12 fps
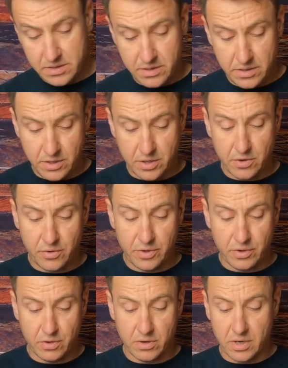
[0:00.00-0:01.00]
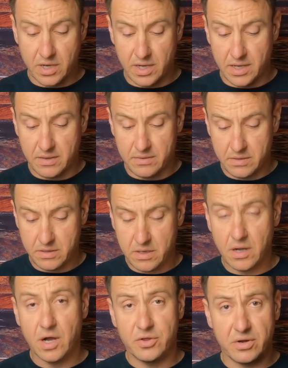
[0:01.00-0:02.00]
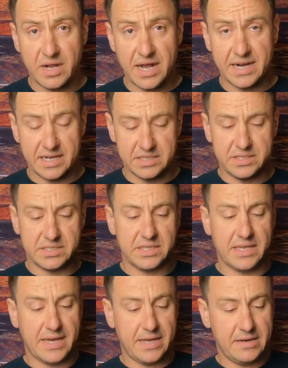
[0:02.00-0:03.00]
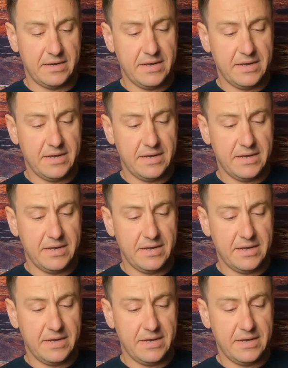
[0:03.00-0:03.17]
you know, your other Kydex. You see that?